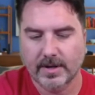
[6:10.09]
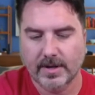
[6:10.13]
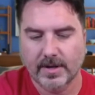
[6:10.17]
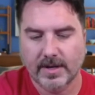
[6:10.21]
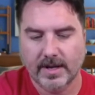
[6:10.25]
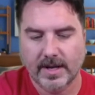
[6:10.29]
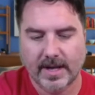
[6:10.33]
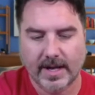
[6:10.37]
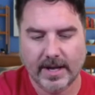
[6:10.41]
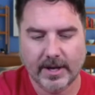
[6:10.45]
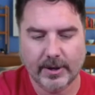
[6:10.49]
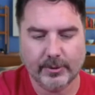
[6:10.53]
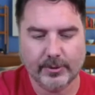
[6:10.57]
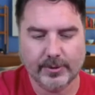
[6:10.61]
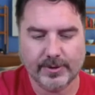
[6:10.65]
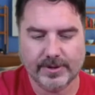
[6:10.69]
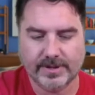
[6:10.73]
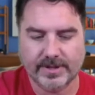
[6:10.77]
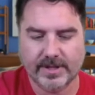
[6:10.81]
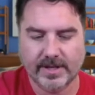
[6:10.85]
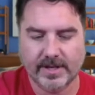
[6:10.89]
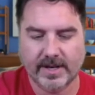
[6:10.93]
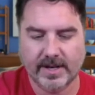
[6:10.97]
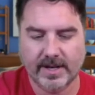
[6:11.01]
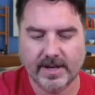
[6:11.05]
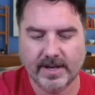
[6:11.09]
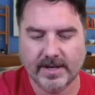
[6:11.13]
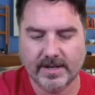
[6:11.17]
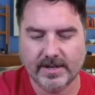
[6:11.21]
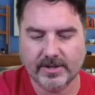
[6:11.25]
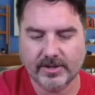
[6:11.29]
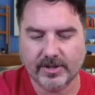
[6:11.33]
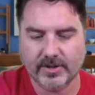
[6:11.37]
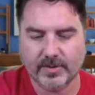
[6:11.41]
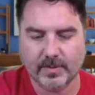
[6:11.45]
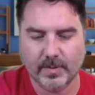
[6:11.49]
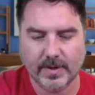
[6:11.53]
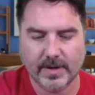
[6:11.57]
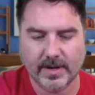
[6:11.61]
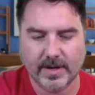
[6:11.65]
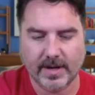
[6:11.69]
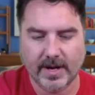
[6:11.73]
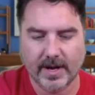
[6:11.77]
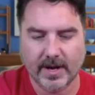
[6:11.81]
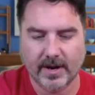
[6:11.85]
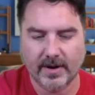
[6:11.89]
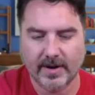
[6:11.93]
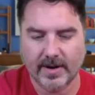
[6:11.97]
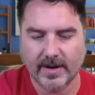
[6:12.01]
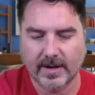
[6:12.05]
interested in and just want to
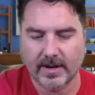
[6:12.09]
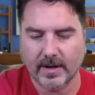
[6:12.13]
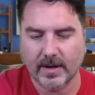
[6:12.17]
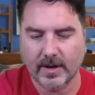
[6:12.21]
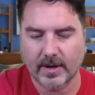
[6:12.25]
carry a large